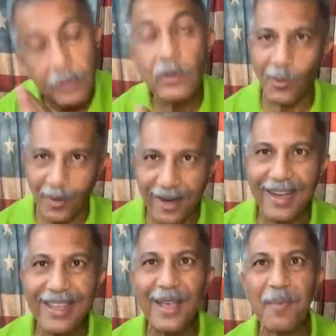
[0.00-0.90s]
You know
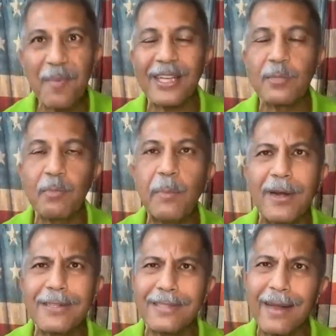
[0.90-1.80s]
why? Because
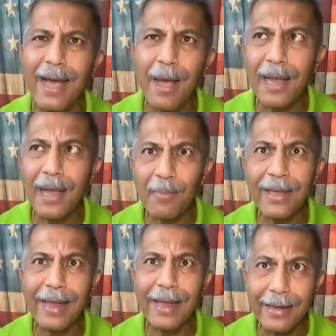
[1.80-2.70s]
people are saying, I'm not
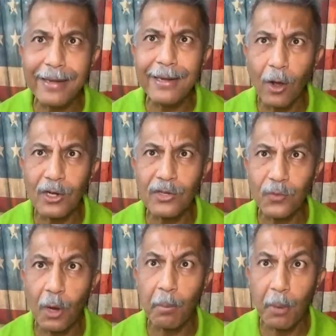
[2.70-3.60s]
paying $80
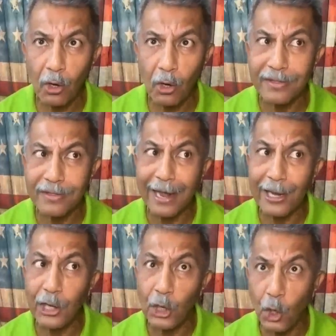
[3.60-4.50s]
for a bottle that
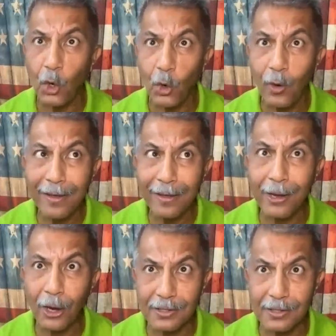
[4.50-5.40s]
I know
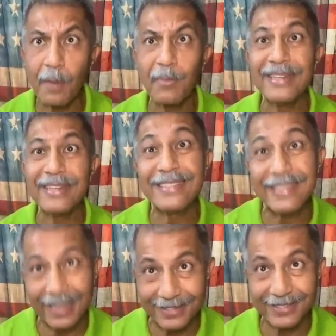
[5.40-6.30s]
it costs the company
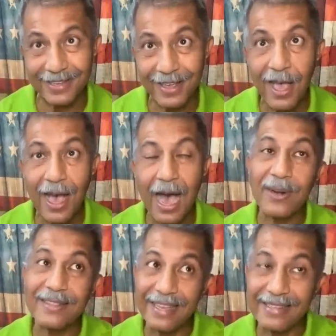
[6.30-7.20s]
six. I
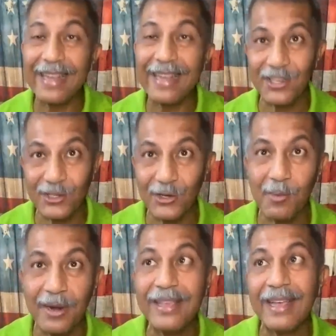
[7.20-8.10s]
want to take that extra
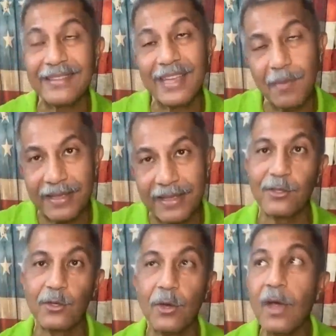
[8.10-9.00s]
money and take my
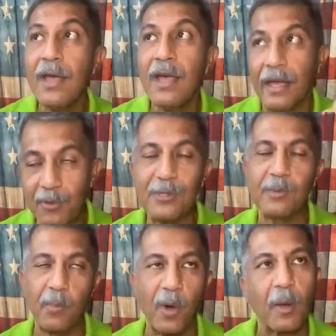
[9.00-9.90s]
kid to
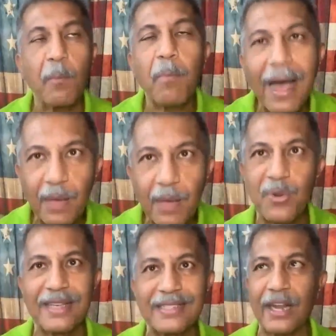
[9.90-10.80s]
amusement park, buy a
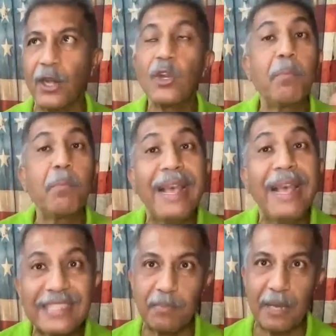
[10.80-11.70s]
present,
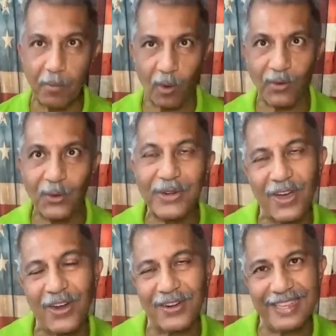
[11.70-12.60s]
bless people during
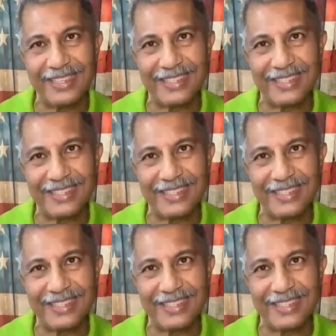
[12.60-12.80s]
the holiday